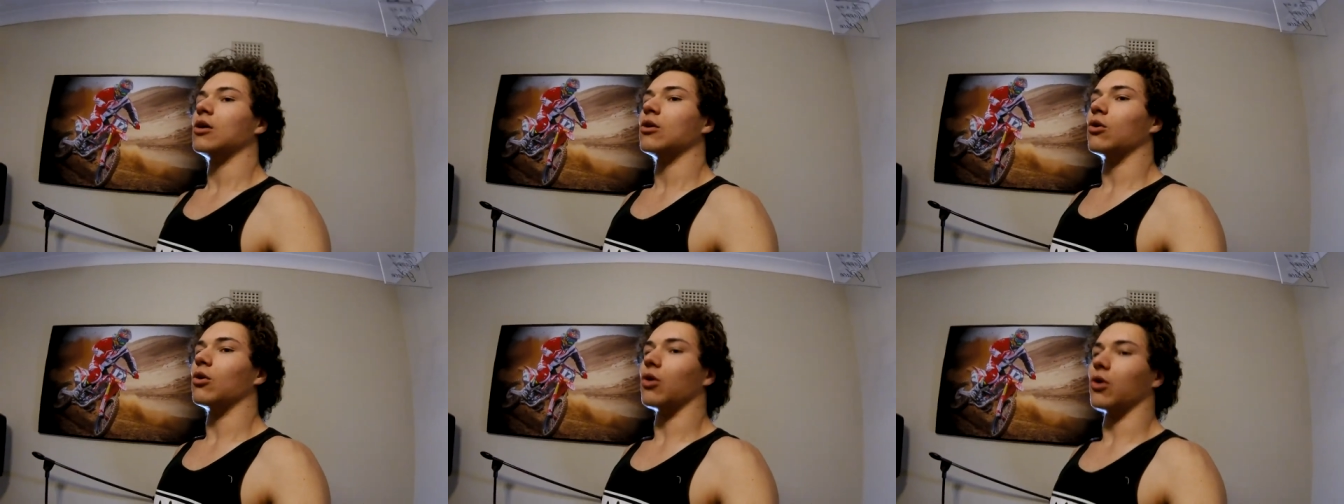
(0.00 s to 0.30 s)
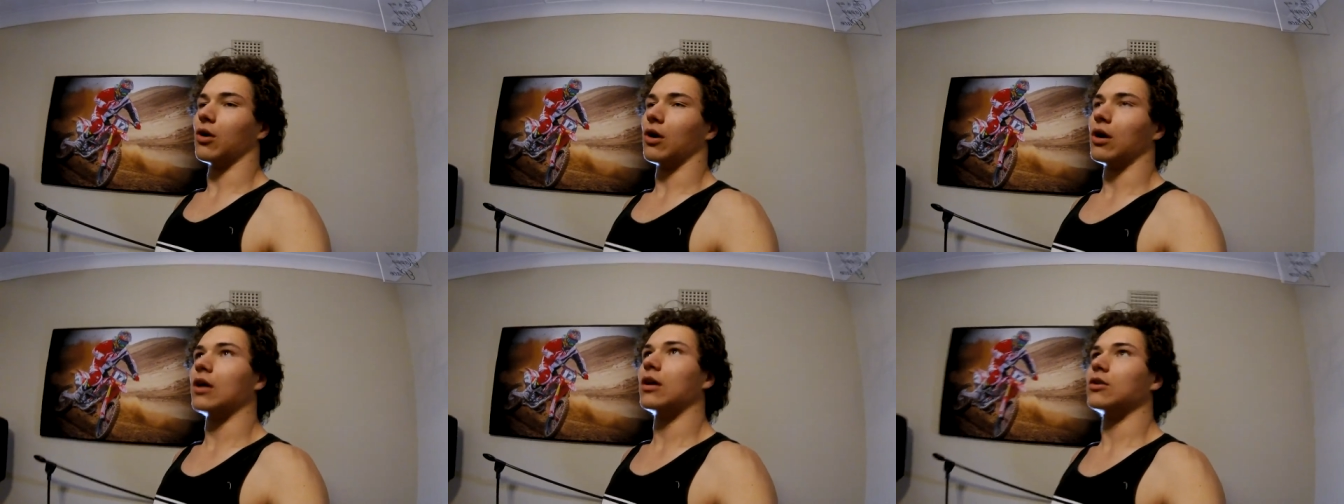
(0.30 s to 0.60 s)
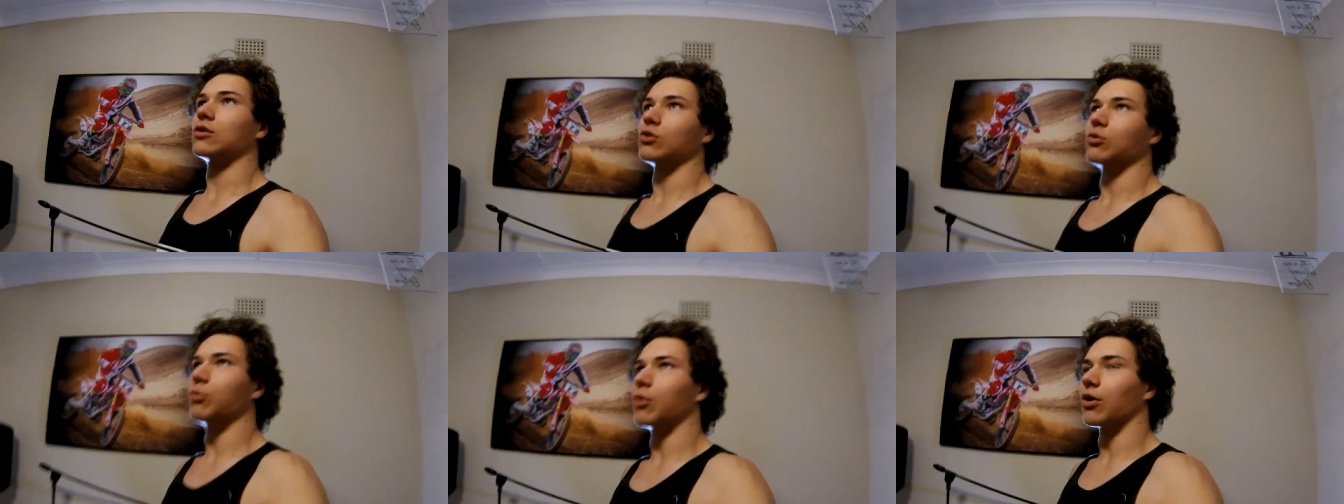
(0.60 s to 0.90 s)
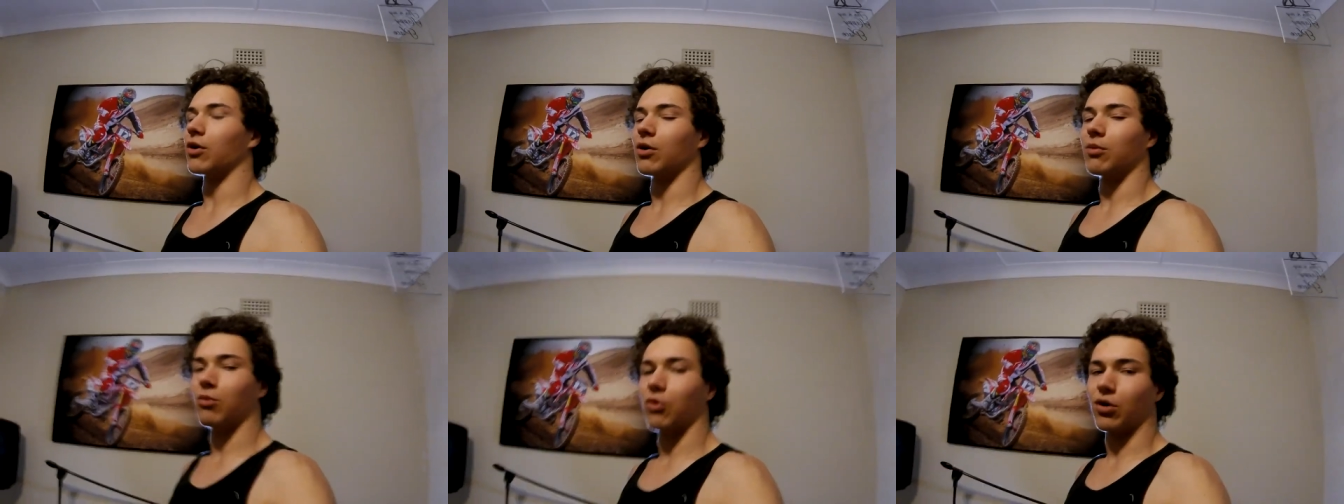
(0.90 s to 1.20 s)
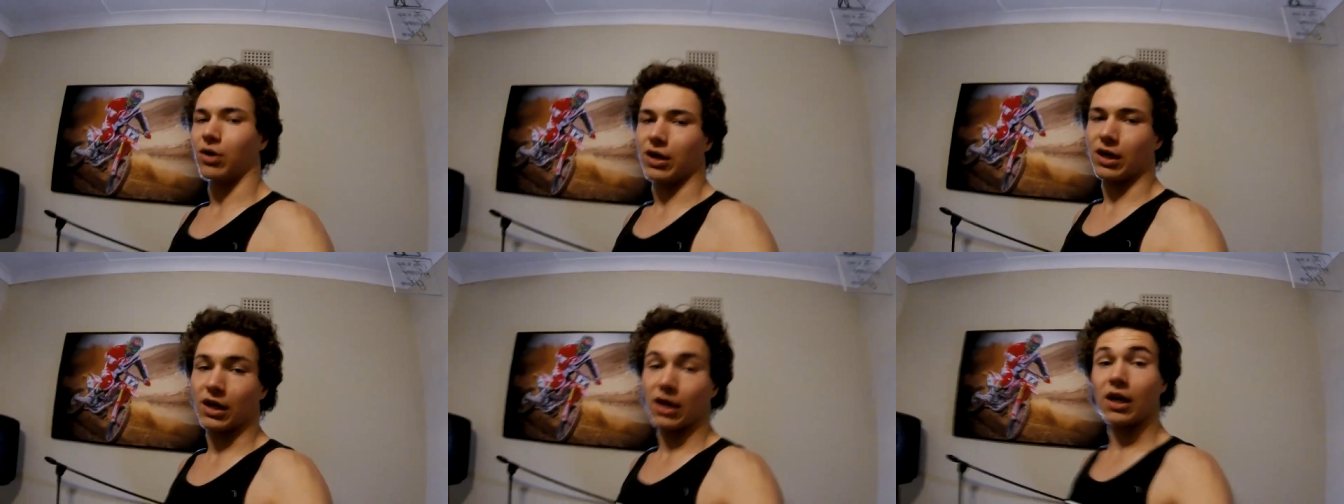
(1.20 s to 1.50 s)
or tomorrow
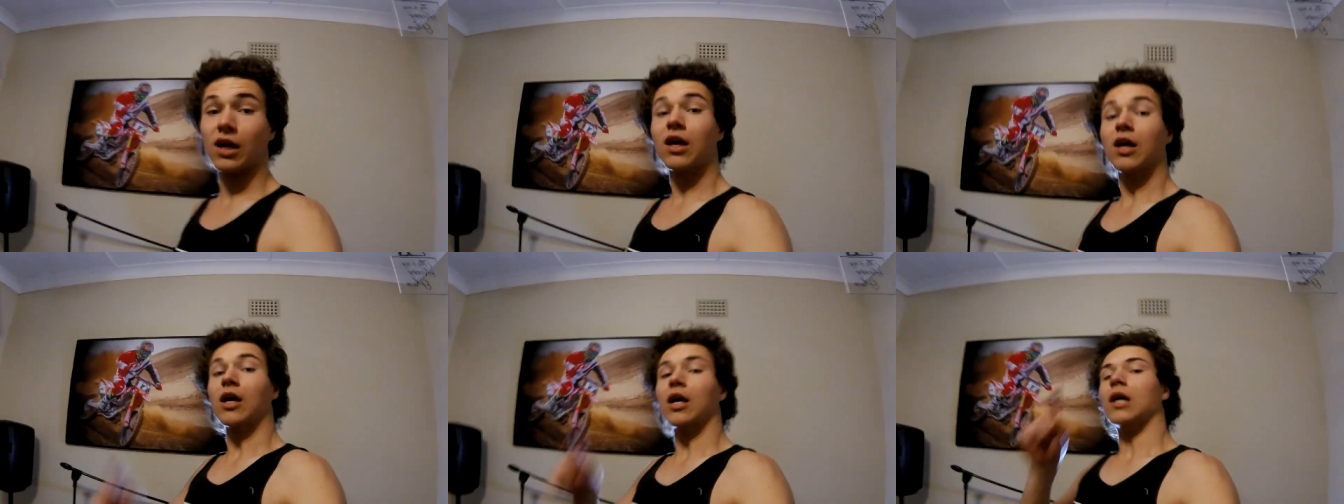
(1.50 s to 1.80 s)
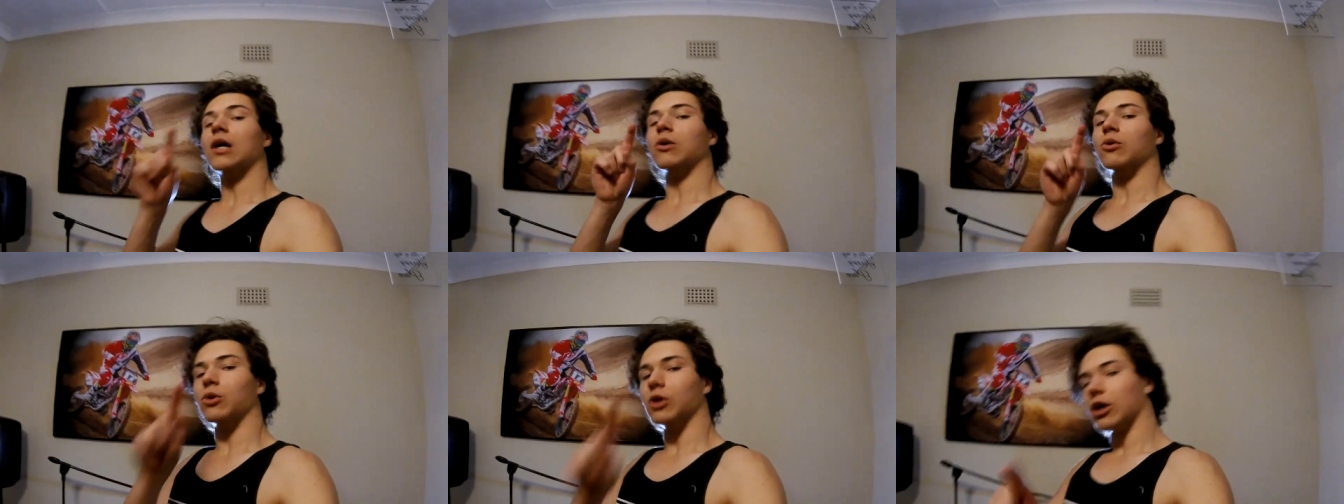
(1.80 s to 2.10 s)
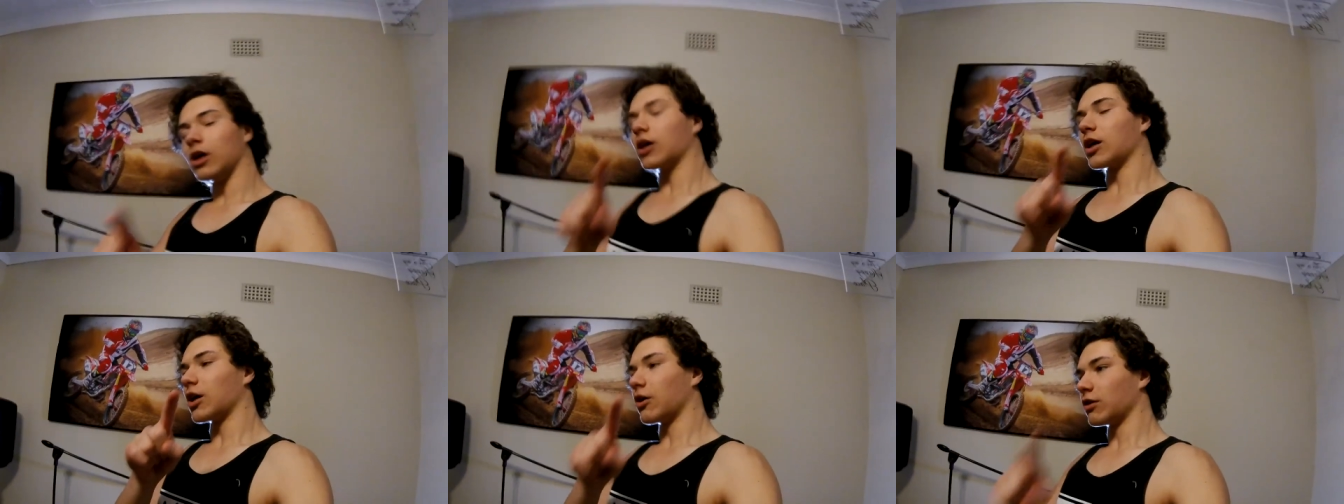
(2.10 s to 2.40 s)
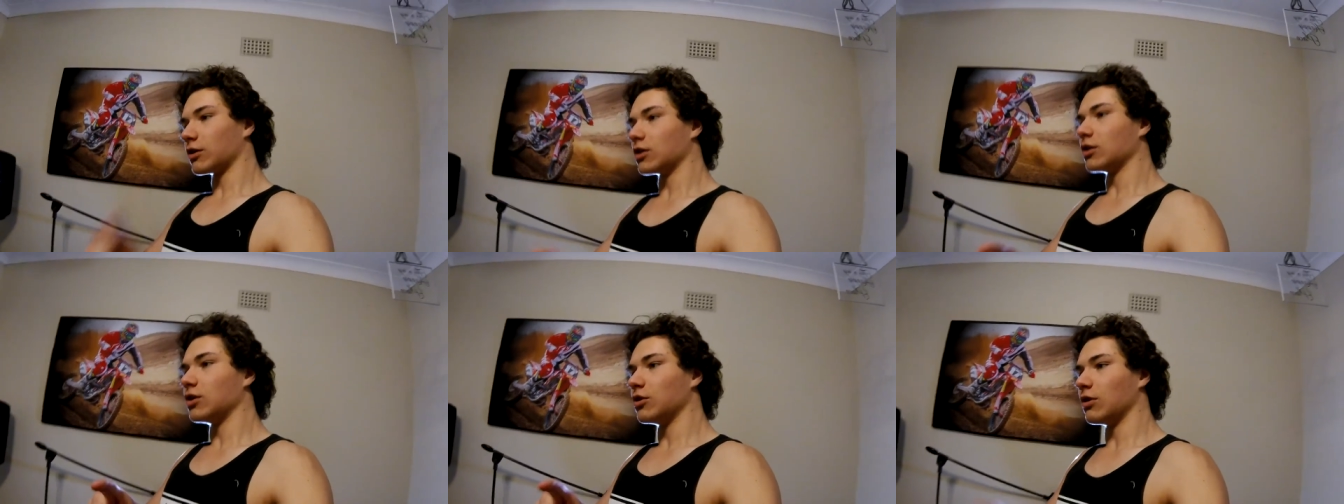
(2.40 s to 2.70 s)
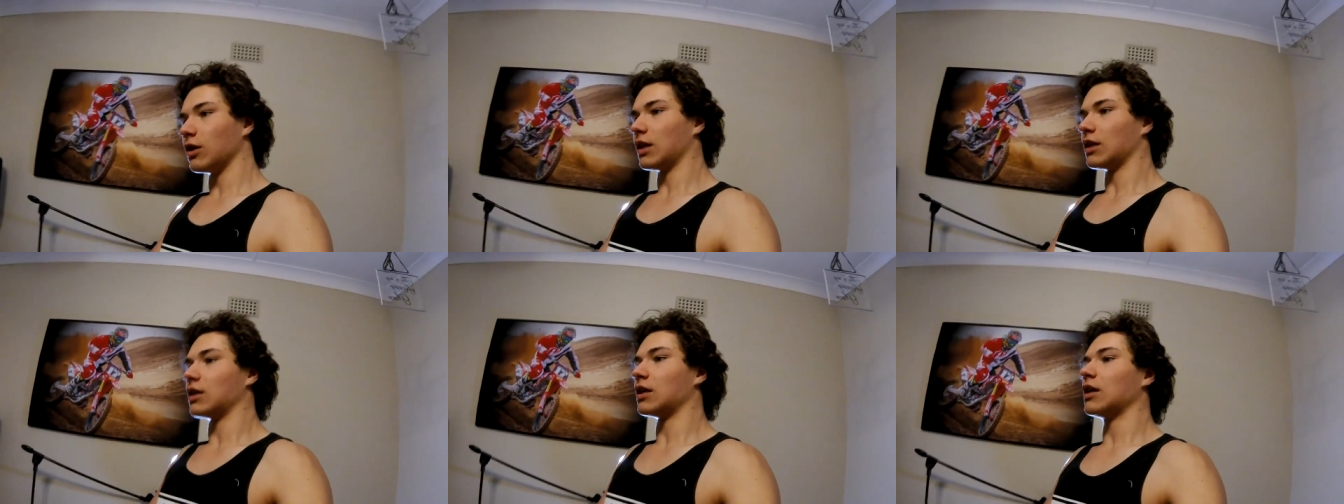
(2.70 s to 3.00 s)
morning, we are going to do
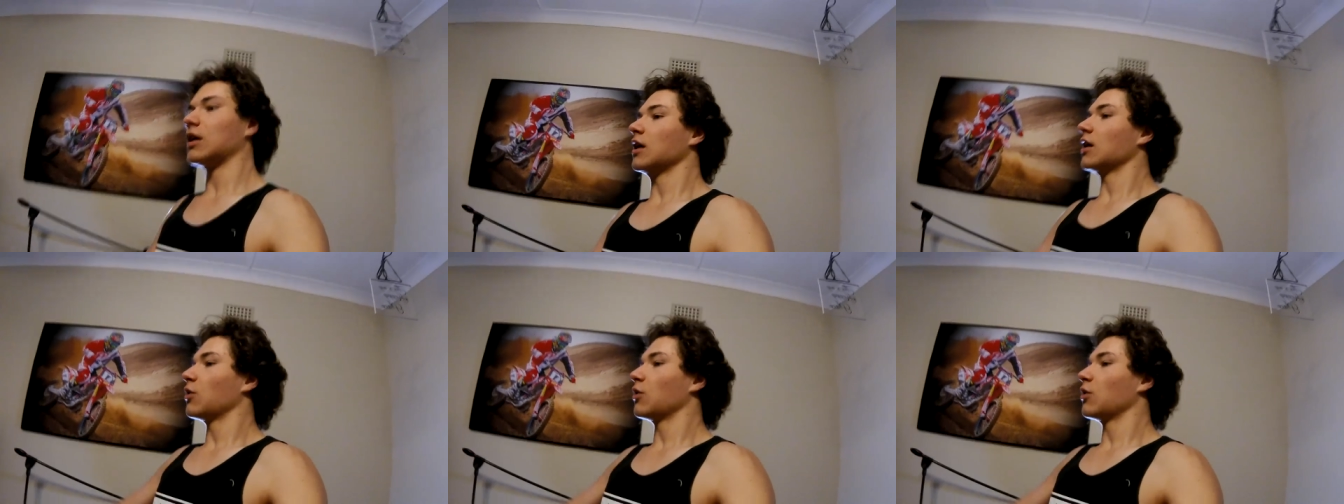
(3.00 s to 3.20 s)
it.